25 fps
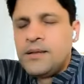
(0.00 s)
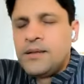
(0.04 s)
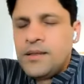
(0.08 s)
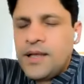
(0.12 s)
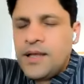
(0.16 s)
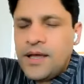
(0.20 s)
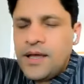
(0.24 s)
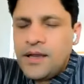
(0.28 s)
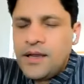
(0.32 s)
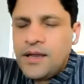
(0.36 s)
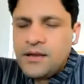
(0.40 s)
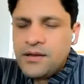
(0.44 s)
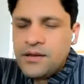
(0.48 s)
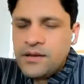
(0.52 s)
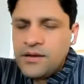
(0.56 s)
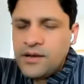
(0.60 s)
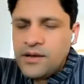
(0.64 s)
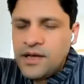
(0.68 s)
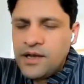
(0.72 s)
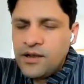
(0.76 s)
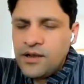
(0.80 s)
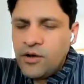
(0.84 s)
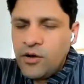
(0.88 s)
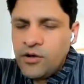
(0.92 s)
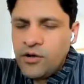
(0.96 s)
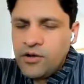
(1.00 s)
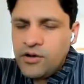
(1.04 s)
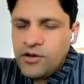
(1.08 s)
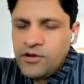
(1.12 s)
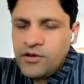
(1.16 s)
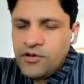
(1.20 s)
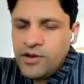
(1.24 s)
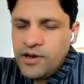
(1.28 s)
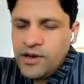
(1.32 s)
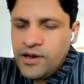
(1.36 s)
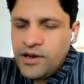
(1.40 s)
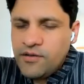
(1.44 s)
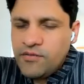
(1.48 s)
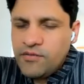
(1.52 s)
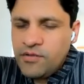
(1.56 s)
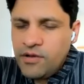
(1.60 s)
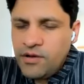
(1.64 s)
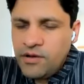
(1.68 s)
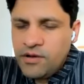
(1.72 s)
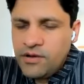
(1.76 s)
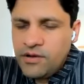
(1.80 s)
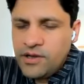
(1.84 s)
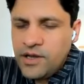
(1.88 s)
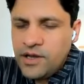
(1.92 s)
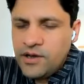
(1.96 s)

that at an auditory level,